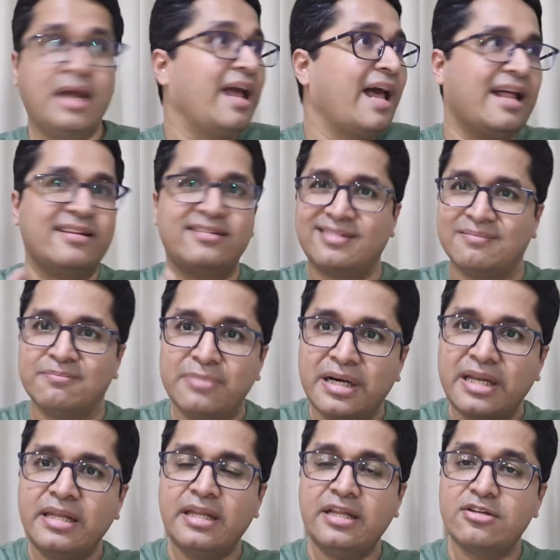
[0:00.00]
and
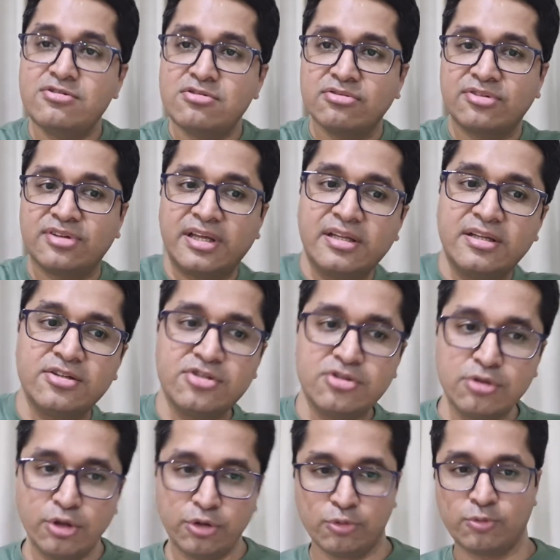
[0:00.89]
somebody needs to say this
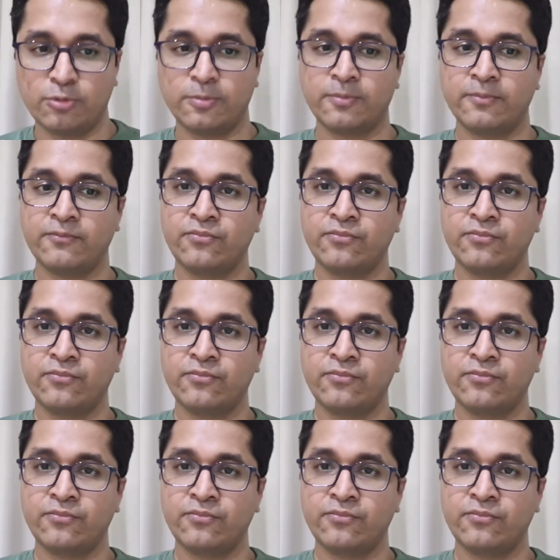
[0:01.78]
to you